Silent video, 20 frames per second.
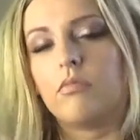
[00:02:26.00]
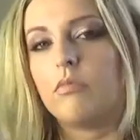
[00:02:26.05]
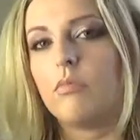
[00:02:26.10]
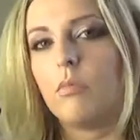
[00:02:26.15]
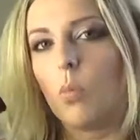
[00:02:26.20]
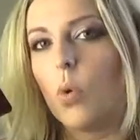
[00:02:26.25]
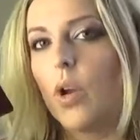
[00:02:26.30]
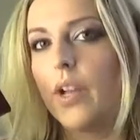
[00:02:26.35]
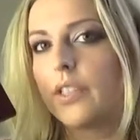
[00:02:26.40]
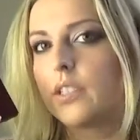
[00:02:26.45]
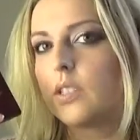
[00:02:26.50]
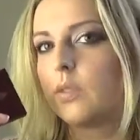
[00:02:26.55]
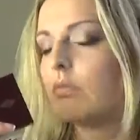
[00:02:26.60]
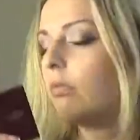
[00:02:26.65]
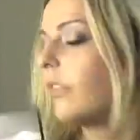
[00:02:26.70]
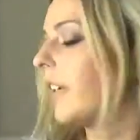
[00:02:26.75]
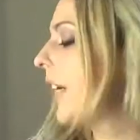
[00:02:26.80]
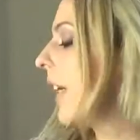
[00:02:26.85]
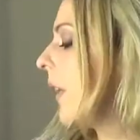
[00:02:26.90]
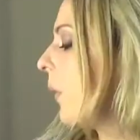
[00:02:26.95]
Works
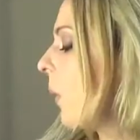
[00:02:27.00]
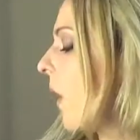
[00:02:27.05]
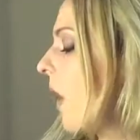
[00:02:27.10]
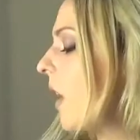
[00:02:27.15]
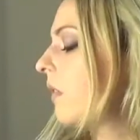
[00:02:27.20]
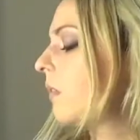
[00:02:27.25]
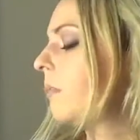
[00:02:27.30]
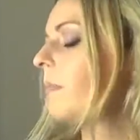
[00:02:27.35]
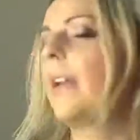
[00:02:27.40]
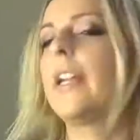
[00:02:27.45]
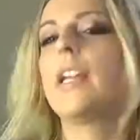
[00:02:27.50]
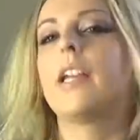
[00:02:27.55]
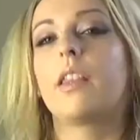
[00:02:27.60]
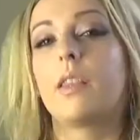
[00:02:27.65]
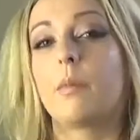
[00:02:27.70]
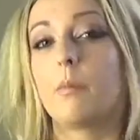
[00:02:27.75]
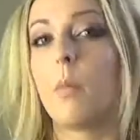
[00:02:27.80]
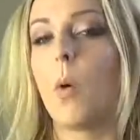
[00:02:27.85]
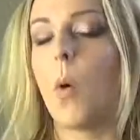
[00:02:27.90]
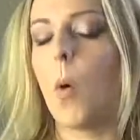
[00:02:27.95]
really well, making
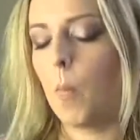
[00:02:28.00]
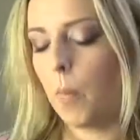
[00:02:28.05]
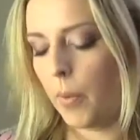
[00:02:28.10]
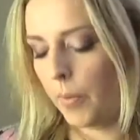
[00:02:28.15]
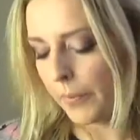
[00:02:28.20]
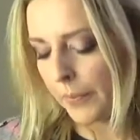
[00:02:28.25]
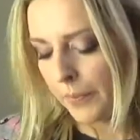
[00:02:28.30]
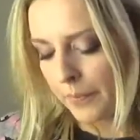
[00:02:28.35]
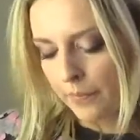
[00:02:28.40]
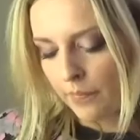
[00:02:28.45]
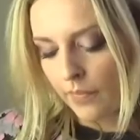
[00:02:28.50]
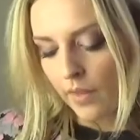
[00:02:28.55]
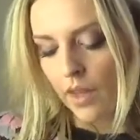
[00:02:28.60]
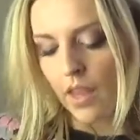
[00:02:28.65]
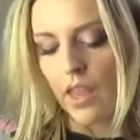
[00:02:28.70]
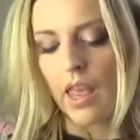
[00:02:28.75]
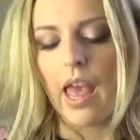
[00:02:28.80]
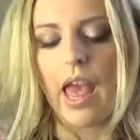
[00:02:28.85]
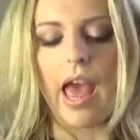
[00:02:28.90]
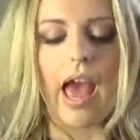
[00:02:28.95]
them pop.
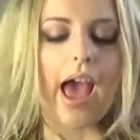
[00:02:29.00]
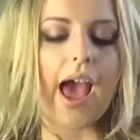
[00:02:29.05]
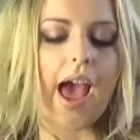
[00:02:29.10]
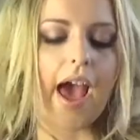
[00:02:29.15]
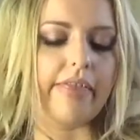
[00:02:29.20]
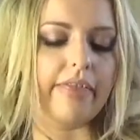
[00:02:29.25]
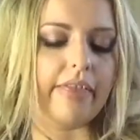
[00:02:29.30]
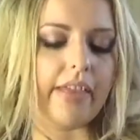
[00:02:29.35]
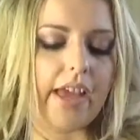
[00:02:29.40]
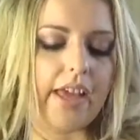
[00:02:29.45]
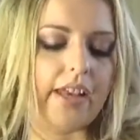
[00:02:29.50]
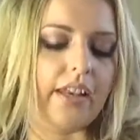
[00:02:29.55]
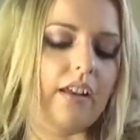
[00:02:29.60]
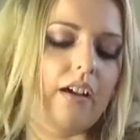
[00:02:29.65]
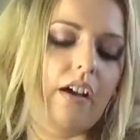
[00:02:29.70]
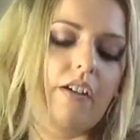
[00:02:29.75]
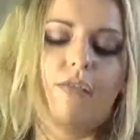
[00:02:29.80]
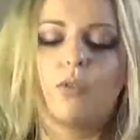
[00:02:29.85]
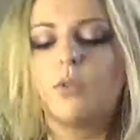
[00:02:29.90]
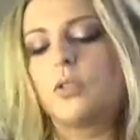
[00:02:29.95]
And then
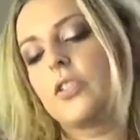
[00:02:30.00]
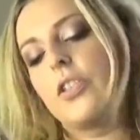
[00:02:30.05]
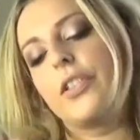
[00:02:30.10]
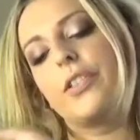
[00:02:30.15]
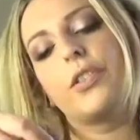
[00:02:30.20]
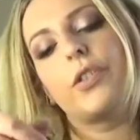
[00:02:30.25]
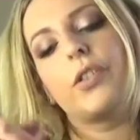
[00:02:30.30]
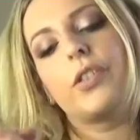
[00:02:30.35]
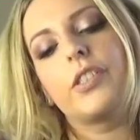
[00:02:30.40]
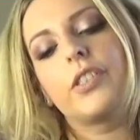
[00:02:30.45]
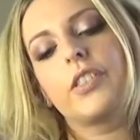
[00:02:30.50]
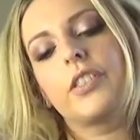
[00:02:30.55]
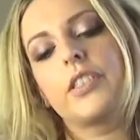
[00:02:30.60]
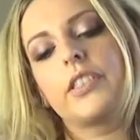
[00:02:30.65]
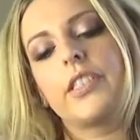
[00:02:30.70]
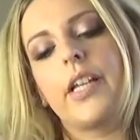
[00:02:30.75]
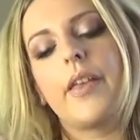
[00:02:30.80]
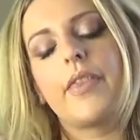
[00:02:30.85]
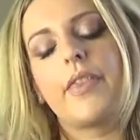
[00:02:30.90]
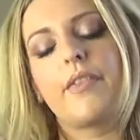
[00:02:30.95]
I've also got
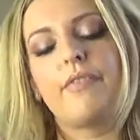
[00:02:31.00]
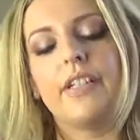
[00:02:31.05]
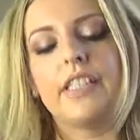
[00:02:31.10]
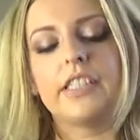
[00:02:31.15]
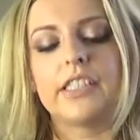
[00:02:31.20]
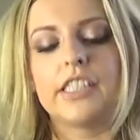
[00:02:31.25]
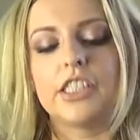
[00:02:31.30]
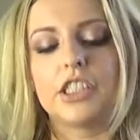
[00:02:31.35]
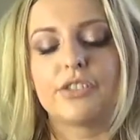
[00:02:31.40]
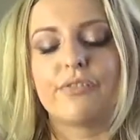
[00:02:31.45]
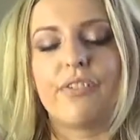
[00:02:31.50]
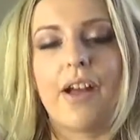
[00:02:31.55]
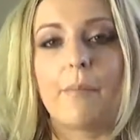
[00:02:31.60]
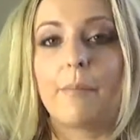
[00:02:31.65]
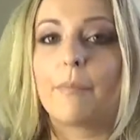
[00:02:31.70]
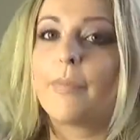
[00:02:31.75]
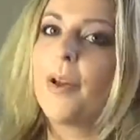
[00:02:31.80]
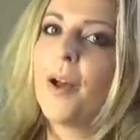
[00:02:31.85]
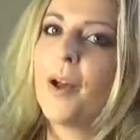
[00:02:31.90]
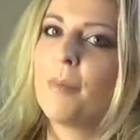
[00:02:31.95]
the vintage
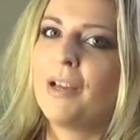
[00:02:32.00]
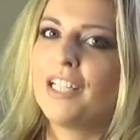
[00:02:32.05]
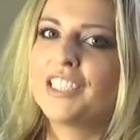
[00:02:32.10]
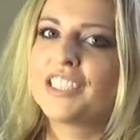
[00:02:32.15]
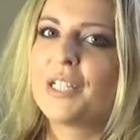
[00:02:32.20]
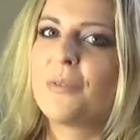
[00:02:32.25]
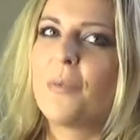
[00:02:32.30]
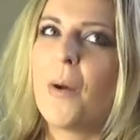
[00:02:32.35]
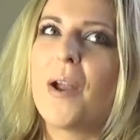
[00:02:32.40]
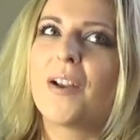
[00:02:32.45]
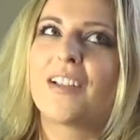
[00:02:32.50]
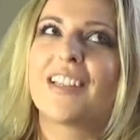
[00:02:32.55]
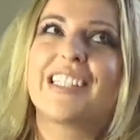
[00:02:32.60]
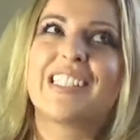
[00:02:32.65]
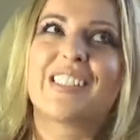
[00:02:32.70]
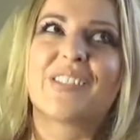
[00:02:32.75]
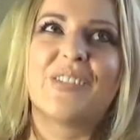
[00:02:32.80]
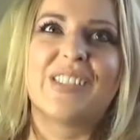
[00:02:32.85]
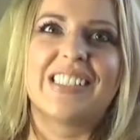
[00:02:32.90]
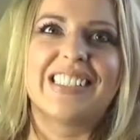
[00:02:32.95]
Vamp. I'm actually wearing
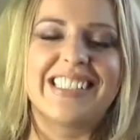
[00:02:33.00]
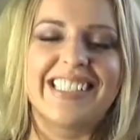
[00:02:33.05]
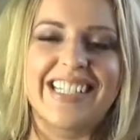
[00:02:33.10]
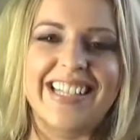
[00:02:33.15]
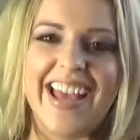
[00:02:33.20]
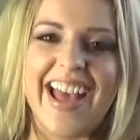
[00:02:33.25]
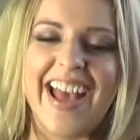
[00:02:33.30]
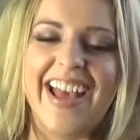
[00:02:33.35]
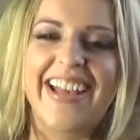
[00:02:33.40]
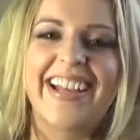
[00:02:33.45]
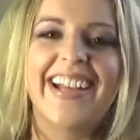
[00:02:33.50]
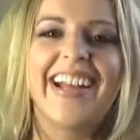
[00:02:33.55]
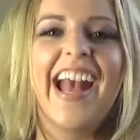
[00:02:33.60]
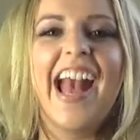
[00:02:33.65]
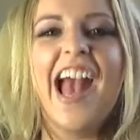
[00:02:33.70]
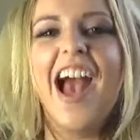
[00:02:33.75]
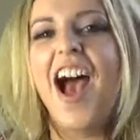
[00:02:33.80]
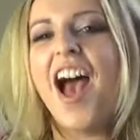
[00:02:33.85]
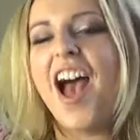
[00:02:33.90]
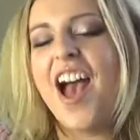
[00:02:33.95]
this one today,
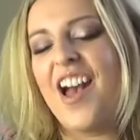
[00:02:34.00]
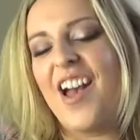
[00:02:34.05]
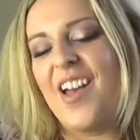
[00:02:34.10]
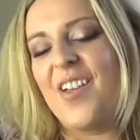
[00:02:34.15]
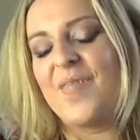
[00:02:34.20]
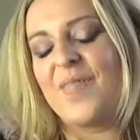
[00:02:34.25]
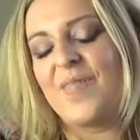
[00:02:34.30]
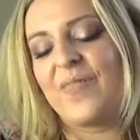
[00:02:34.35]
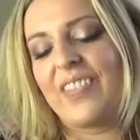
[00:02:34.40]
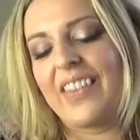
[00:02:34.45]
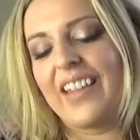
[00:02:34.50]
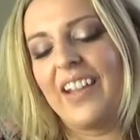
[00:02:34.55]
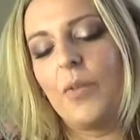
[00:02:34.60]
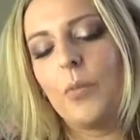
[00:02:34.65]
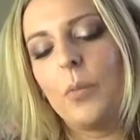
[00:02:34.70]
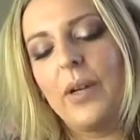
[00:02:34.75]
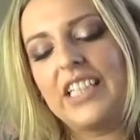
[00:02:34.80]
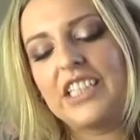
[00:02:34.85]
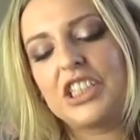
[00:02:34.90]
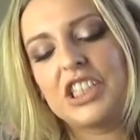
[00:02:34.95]

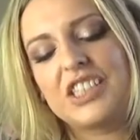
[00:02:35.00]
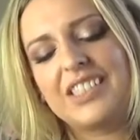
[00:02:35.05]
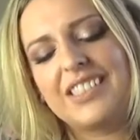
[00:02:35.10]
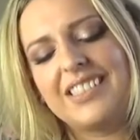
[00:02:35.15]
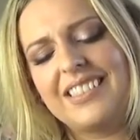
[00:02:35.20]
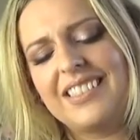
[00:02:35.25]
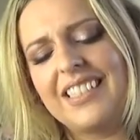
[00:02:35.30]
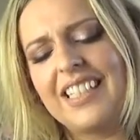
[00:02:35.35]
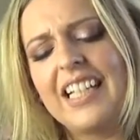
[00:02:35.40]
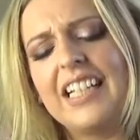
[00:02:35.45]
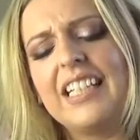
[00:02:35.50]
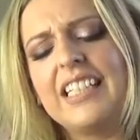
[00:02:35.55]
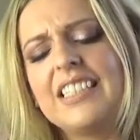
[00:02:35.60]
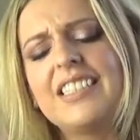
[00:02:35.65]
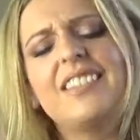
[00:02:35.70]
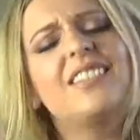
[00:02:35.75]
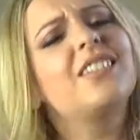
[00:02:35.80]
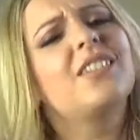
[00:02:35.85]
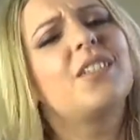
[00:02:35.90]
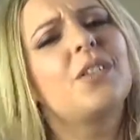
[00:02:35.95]
which
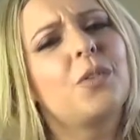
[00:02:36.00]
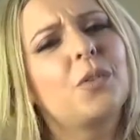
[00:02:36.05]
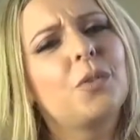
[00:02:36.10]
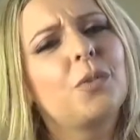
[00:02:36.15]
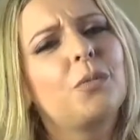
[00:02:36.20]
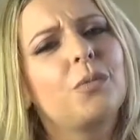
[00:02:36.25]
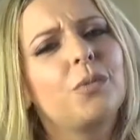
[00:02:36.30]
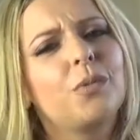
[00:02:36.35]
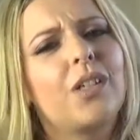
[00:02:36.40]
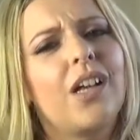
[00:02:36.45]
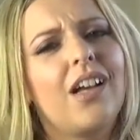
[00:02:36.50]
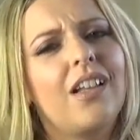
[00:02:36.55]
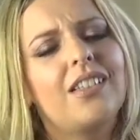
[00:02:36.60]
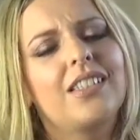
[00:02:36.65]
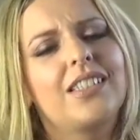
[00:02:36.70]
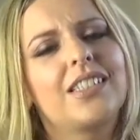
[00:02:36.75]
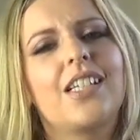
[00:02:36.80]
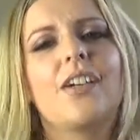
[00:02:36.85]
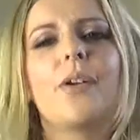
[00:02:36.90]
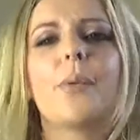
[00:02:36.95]
isn't the normal
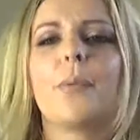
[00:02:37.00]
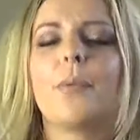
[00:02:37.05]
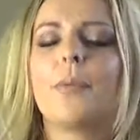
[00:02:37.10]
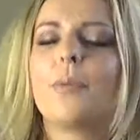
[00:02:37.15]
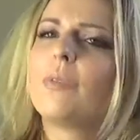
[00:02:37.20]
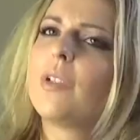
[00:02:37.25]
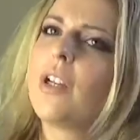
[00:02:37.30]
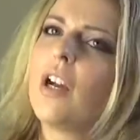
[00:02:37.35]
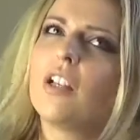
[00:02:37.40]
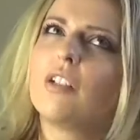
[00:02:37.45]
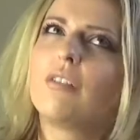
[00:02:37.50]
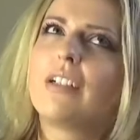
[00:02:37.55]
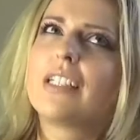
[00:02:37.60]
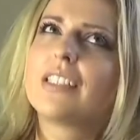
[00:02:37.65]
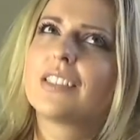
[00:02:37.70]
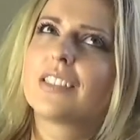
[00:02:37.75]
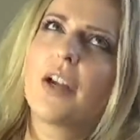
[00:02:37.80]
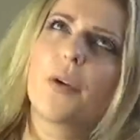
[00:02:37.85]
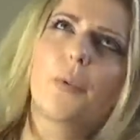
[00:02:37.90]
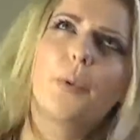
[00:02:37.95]

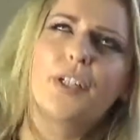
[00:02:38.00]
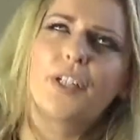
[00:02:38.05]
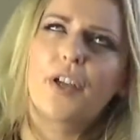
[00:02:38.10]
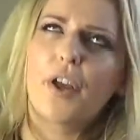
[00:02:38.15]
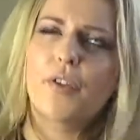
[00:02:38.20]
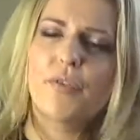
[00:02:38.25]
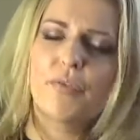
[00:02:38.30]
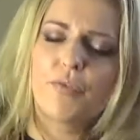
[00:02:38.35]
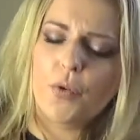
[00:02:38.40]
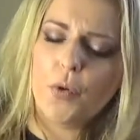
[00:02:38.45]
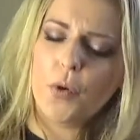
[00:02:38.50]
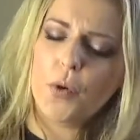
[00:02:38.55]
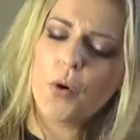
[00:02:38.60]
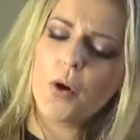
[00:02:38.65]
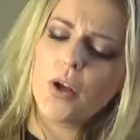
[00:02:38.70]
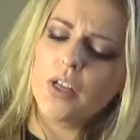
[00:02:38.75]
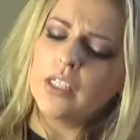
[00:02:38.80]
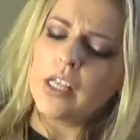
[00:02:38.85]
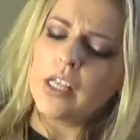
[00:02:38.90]
colourings I would go for,